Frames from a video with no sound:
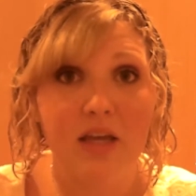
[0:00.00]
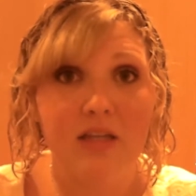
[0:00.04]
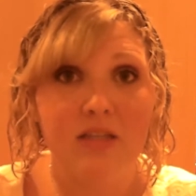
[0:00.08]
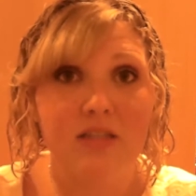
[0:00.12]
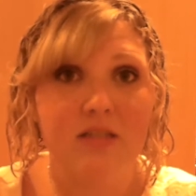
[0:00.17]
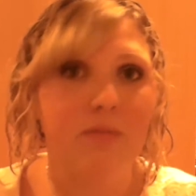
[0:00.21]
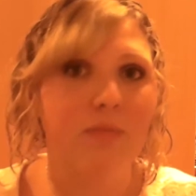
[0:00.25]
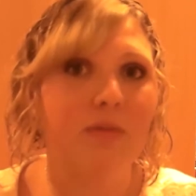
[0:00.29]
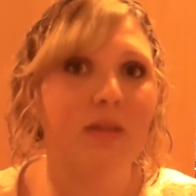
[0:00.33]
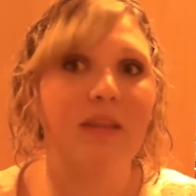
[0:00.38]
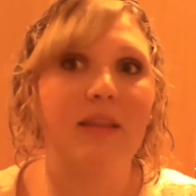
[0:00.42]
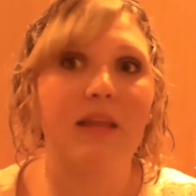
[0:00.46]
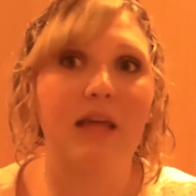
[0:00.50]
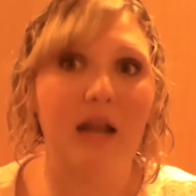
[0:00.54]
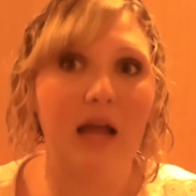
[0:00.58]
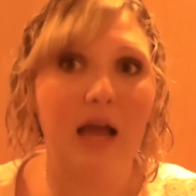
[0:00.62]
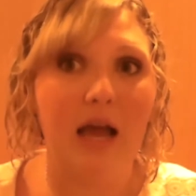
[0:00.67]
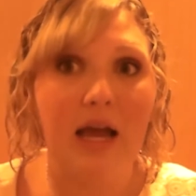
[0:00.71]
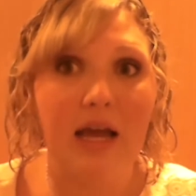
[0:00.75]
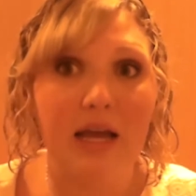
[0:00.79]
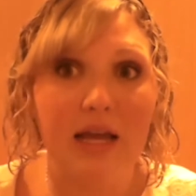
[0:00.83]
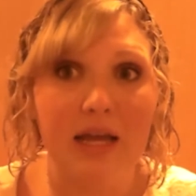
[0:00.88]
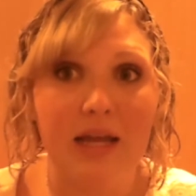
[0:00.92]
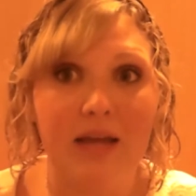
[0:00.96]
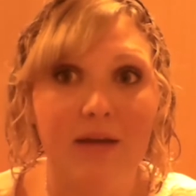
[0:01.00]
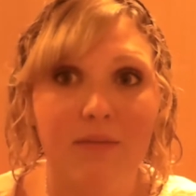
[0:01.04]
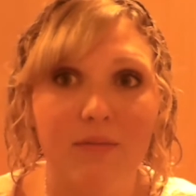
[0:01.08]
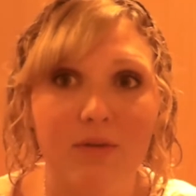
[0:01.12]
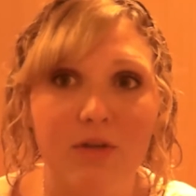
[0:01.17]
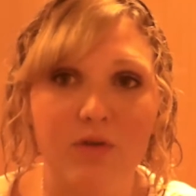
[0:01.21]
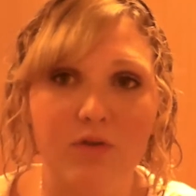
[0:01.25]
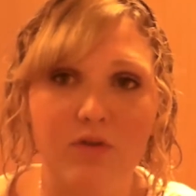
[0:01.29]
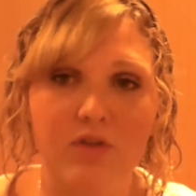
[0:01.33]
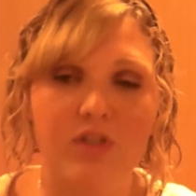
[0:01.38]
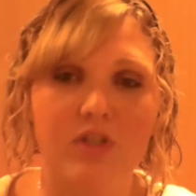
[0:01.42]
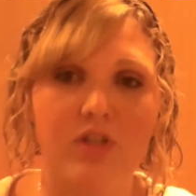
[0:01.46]
something that I am
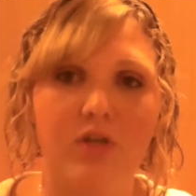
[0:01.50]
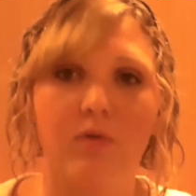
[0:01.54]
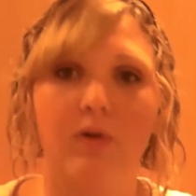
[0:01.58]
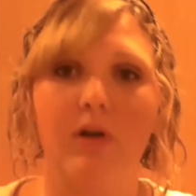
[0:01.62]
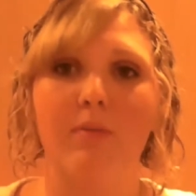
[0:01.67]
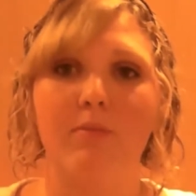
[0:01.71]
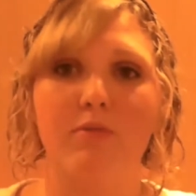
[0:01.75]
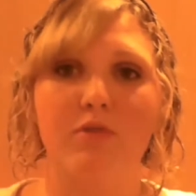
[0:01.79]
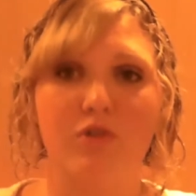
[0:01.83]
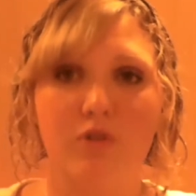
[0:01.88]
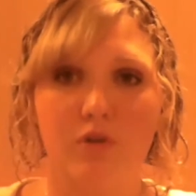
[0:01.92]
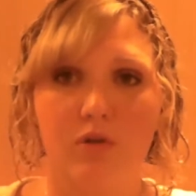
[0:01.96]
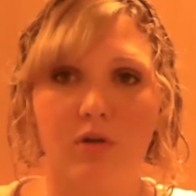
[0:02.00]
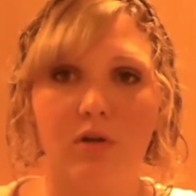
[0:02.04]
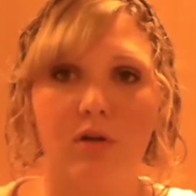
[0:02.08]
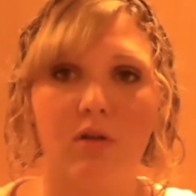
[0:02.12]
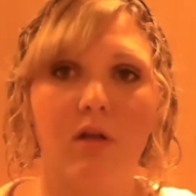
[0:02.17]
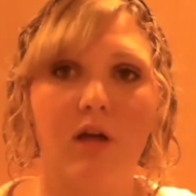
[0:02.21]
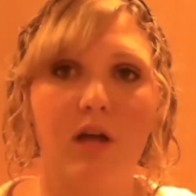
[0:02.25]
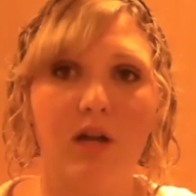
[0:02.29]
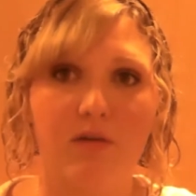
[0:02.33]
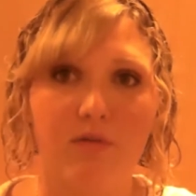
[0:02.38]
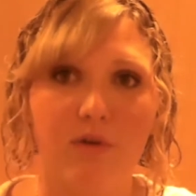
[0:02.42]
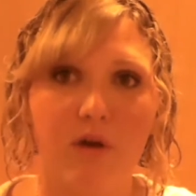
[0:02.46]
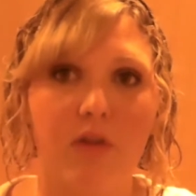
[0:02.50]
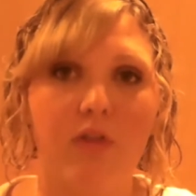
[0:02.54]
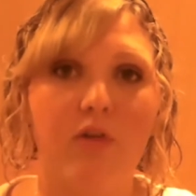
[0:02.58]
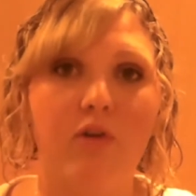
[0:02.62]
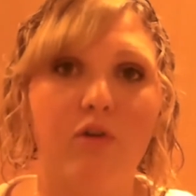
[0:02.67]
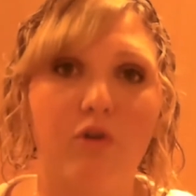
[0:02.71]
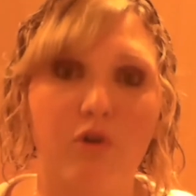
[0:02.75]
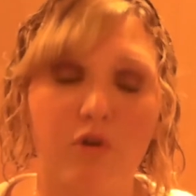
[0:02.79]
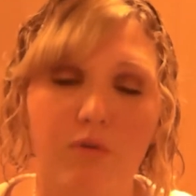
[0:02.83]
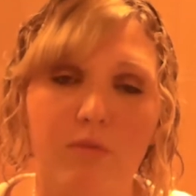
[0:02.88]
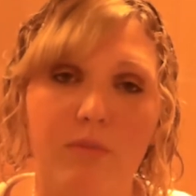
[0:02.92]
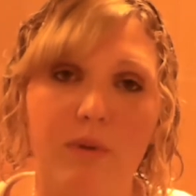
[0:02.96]
used to, and I'm sure a lot of other
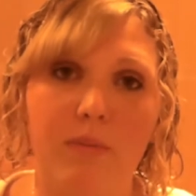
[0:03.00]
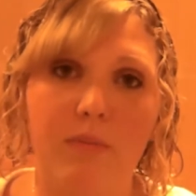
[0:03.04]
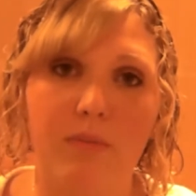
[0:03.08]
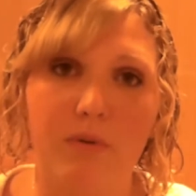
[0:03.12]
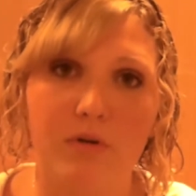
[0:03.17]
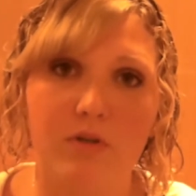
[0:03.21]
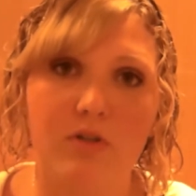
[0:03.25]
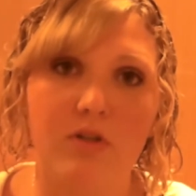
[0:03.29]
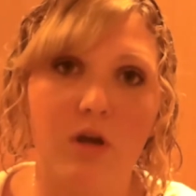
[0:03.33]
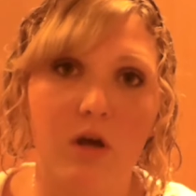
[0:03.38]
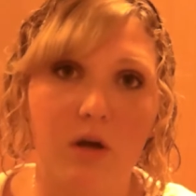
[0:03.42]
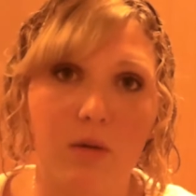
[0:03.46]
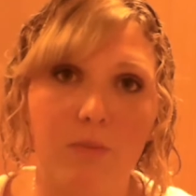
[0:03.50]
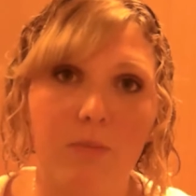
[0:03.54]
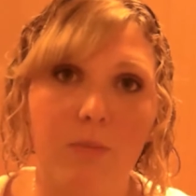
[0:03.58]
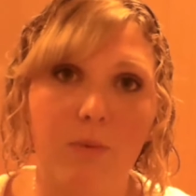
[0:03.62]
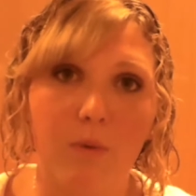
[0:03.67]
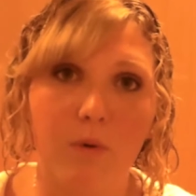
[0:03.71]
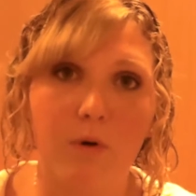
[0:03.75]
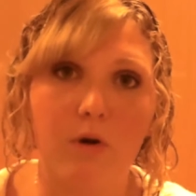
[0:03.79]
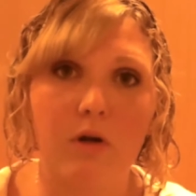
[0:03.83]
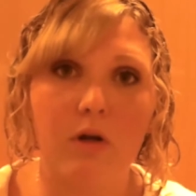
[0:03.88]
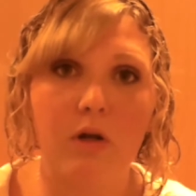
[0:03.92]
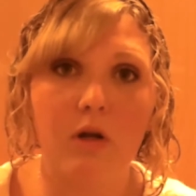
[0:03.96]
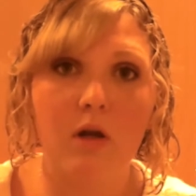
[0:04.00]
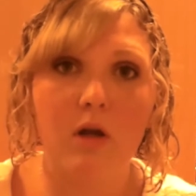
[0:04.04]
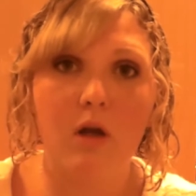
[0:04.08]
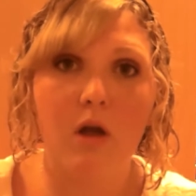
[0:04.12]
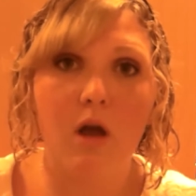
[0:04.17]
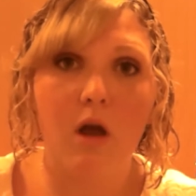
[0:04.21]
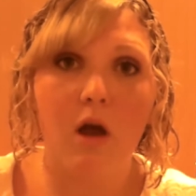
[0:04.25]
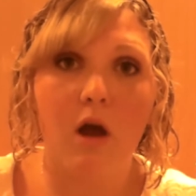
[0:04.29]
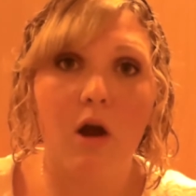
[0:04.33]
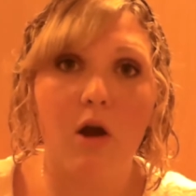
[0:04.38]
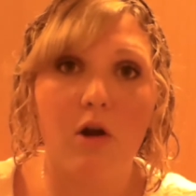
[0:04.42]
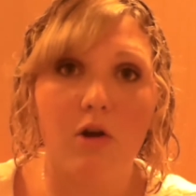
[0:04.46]
crew members on board
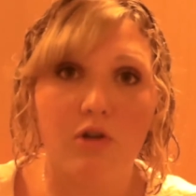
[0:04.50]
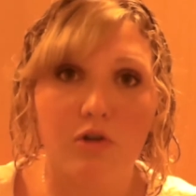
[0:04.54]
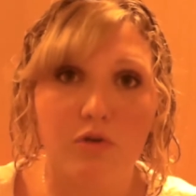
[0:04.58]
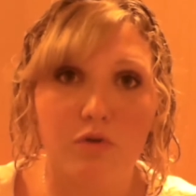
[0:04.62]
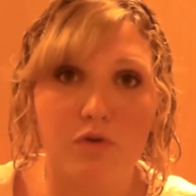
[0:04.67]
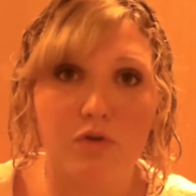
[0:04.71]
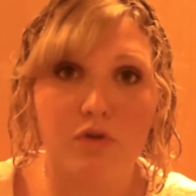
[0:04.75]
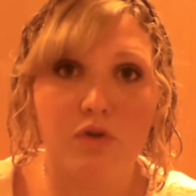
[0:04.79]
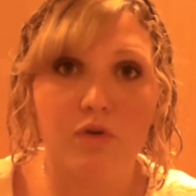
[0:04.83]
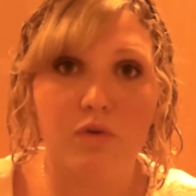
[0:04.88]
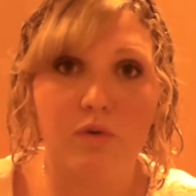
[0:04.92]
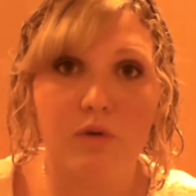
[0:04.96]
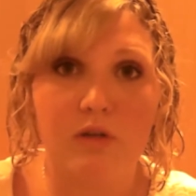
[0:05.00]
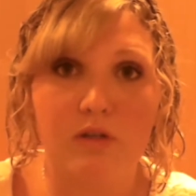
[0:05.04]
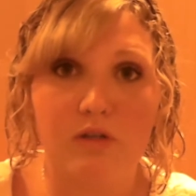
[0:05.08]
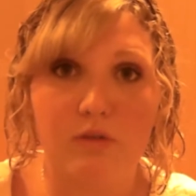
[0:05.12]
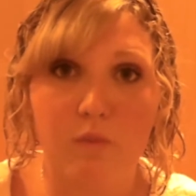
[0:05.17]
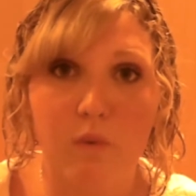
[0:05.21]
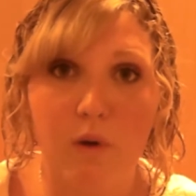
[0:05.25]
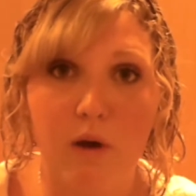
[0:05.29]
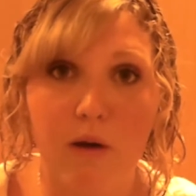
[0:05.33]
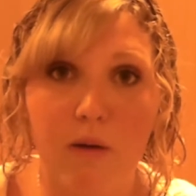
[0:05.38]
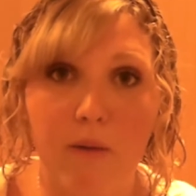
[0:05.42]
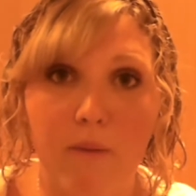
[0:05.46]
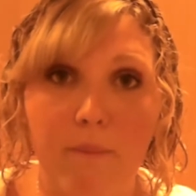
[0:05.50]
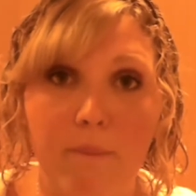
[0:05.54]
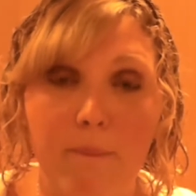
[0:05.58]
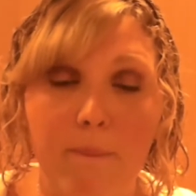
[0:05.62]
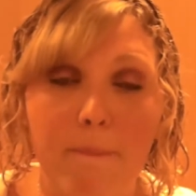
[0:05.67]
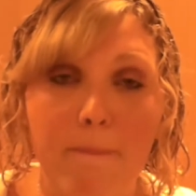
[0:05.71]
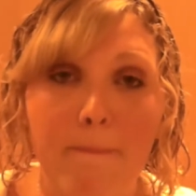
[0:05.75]
are used to as well.